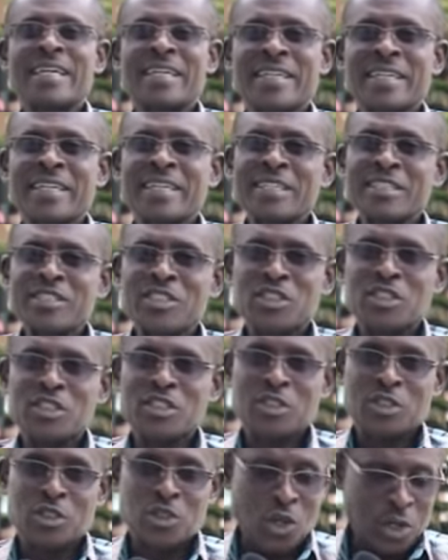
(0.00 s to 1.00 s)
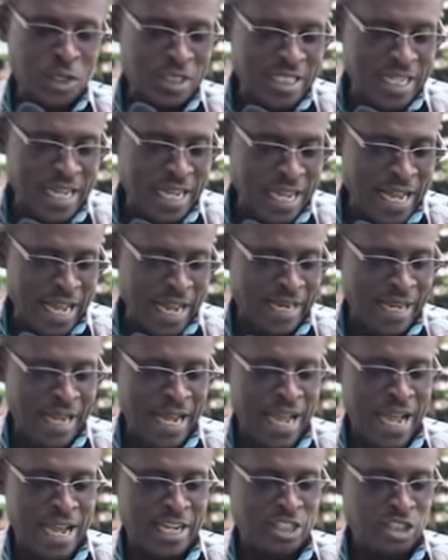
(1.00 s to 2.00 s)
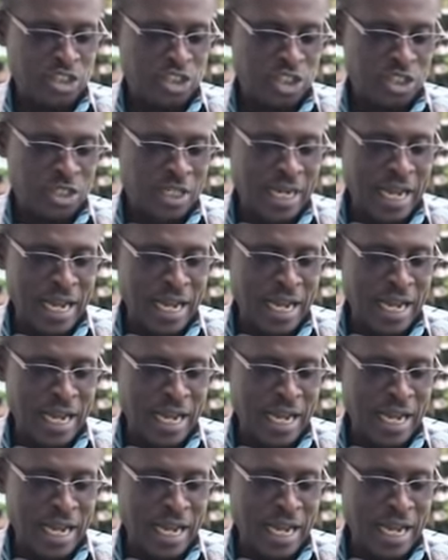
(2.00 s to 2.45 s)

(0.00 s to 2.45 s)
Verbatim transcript: He is Dr. Alhaj